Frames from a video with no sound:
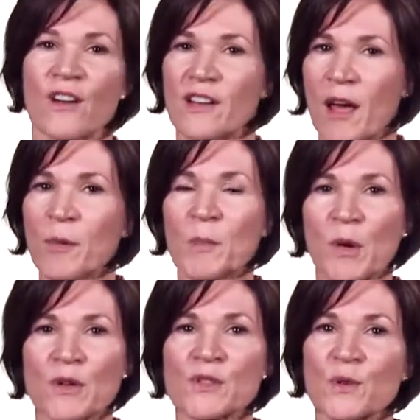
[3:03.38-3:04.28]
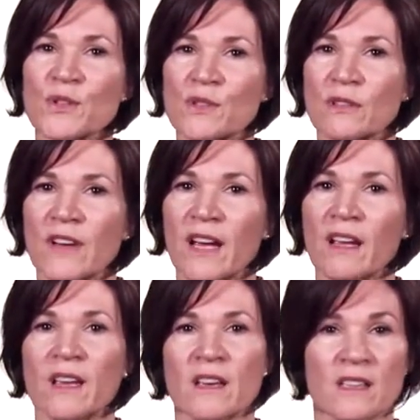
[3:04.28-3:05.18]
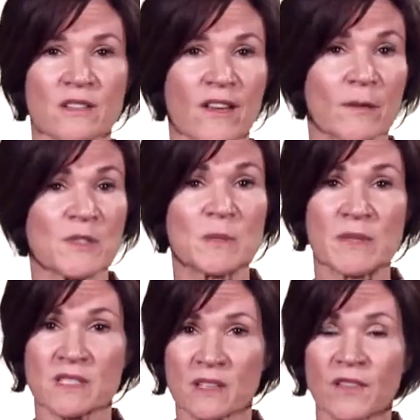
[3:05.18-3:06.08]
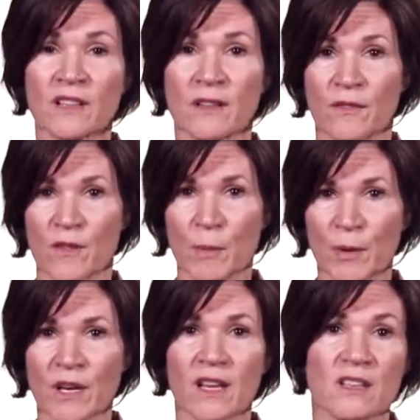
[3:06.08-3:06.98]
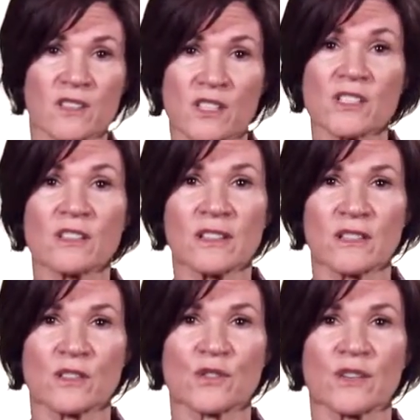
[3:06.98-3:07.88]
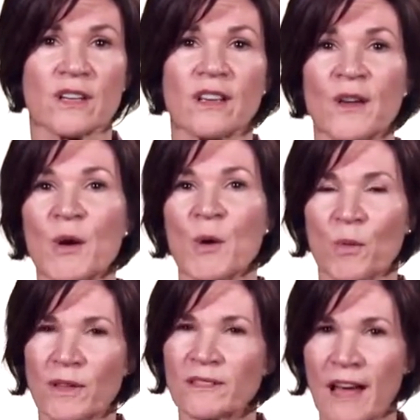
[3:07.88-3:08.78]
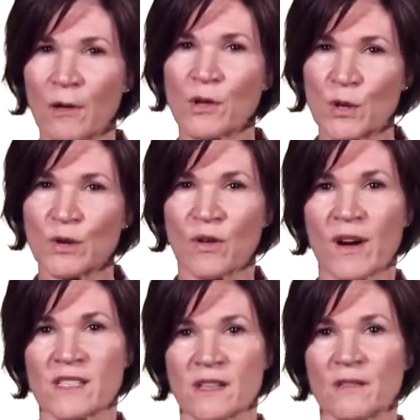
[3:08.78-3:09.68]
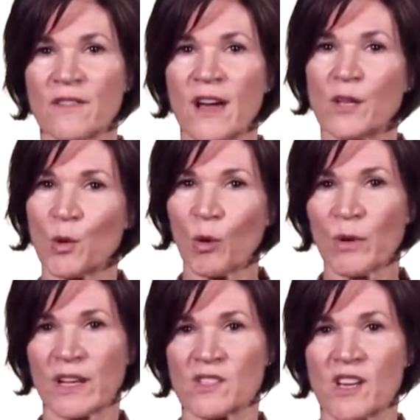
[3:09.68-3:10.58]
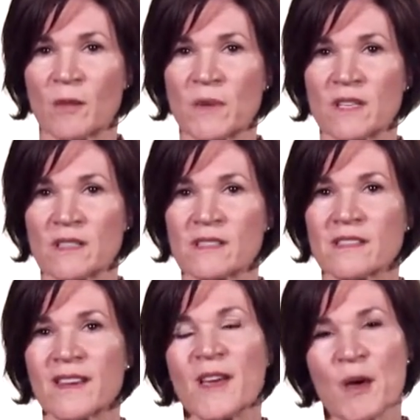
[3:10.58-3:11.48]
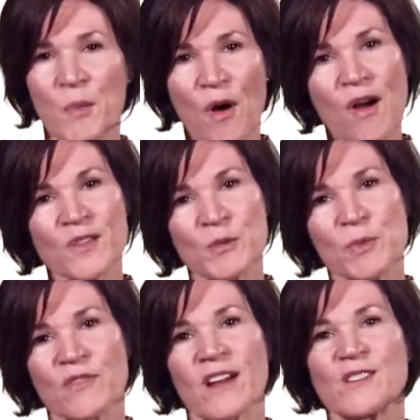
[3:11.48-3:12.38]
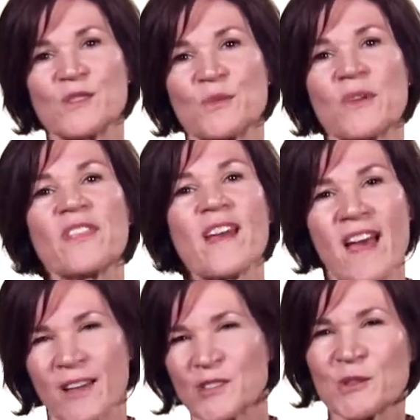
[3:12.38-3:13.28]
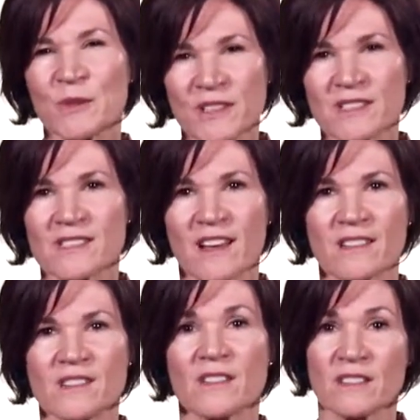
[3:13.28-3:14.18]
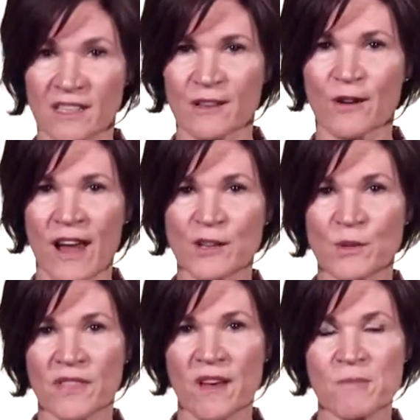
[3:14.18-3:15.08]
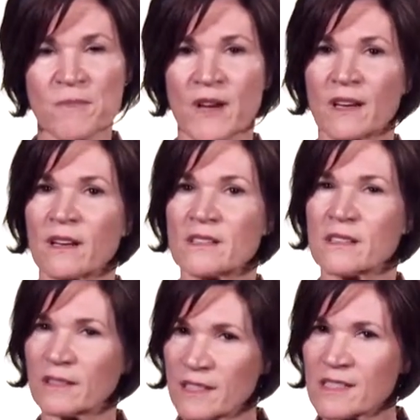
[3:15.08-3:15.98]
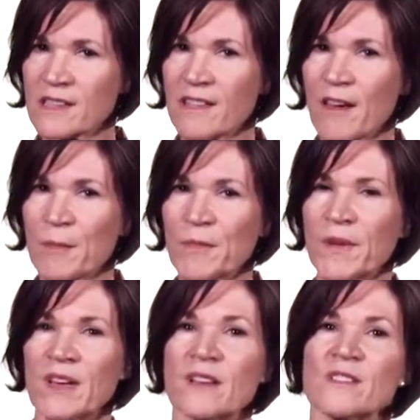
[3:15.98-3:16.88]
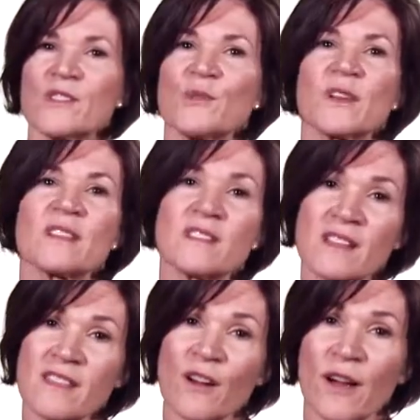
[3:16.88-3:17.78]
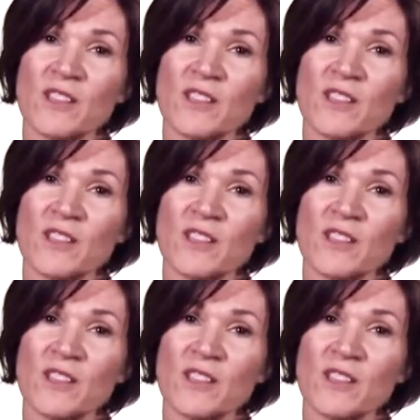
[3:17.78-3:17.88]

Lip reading: Our Net Promoter Score survey, developed specifically for the print and digital industry, will allow you to identify your brand champions and will also provide you with the actionable insights to interact with them, to listen to them, to exceed their